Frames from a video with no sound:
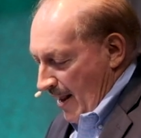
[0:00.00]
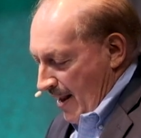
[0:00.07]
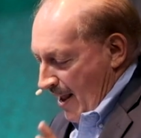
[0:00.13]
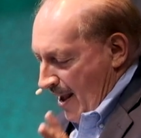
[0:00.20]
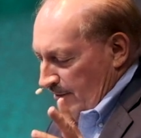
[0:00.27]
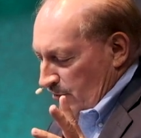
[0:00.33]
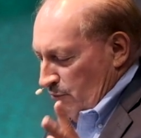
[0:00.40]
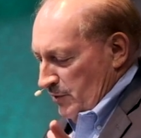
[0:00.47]

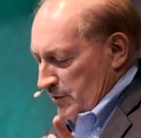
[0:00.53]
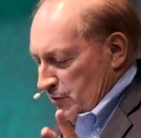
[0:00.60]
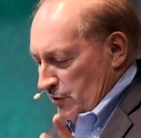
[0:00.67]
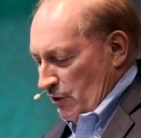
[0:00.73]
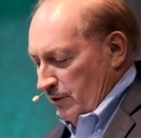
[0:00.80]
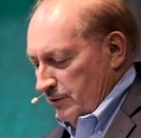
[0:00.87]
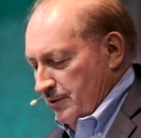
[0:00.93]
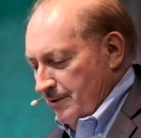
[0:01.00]
as a
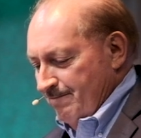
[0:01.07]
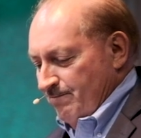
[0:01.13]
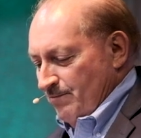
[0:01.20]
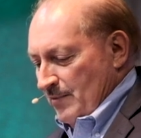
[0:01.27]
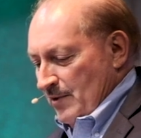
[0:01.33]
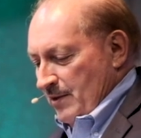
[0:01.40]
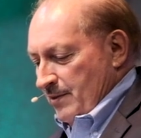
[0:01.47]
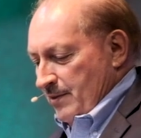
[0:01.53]
result,
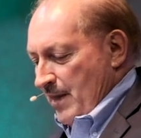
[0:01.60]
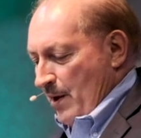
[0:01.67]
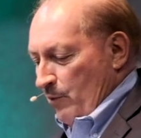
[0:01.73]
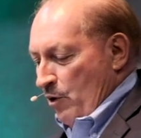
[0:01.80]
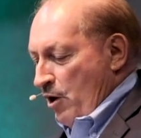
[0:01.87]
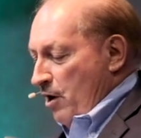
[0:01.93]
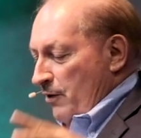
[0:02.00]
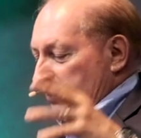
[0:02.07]
they
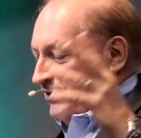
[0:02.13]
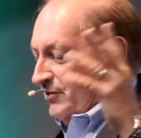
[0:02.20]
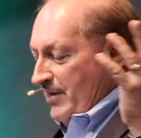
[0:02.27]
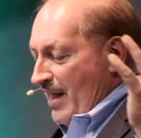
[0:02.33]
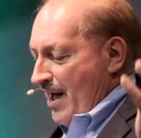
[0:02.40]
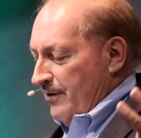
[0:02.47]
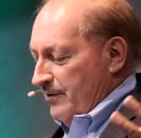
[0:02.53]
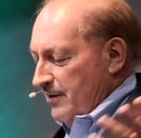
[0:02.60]
were all
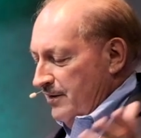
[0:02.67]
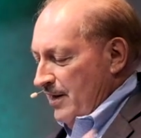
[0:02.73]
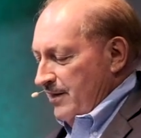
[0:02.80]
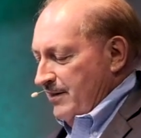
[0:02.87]
astounded.